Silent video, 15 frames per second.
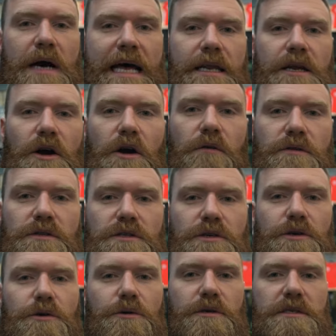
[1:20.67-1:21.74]
heading over
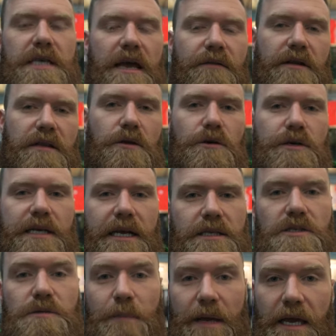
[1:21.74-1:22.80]
to David Lloyd
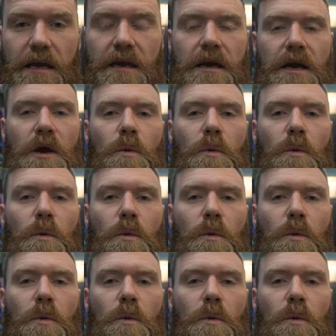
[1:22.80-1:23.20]
in Speak,